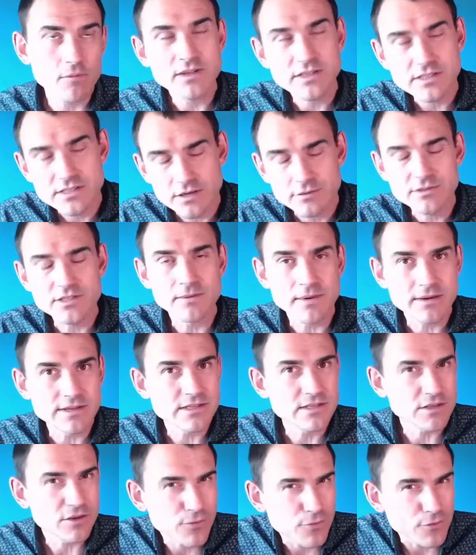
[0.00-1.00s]
sometimes
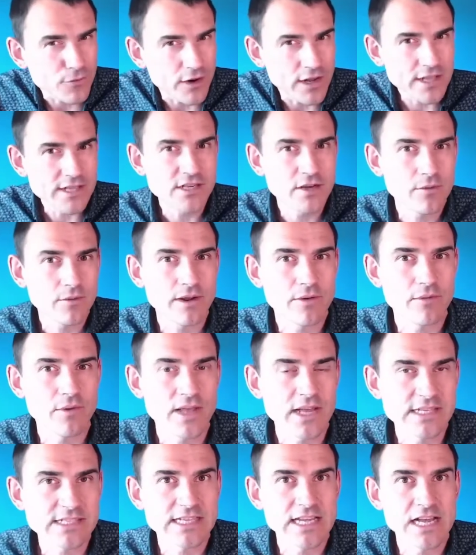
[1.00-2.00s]
it's free. So with
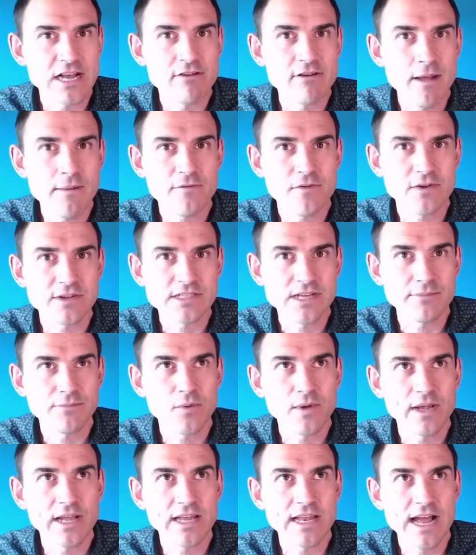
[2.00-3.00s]
our CRM, for example,
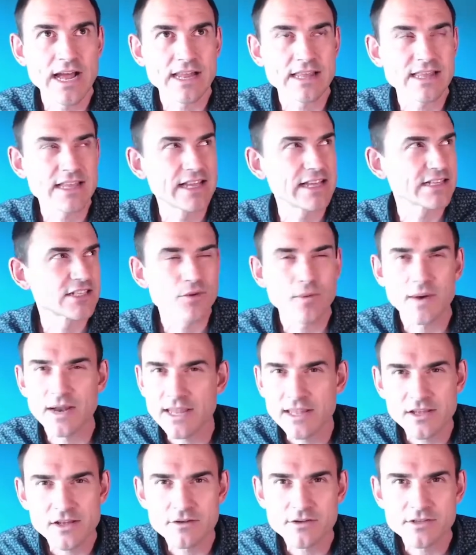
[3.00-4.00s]
we can add, I think it's 20
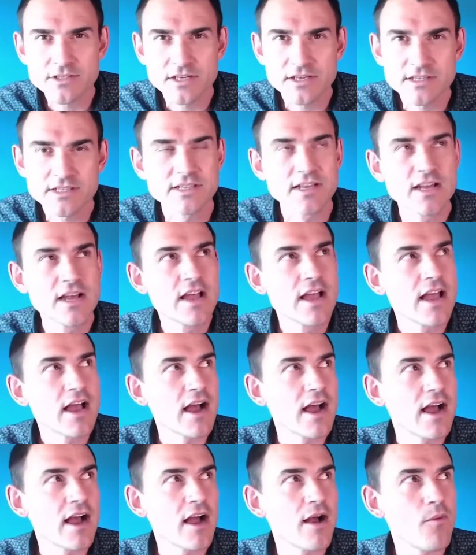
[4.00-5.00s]
users.
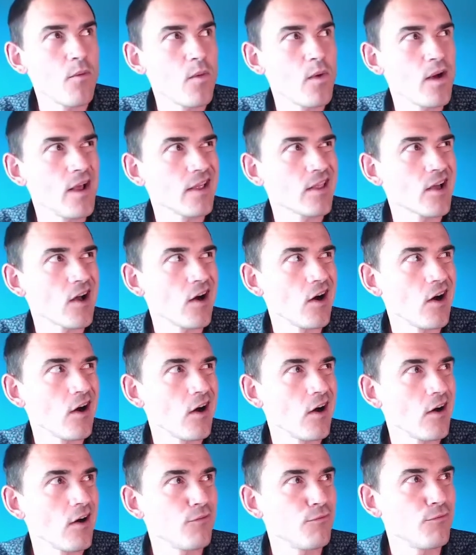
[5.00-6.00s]
With
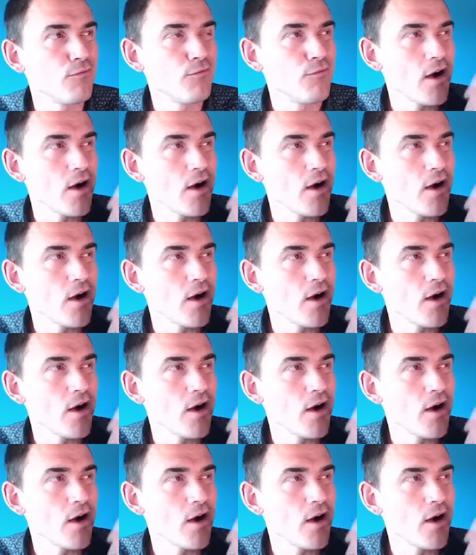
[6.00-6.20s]
our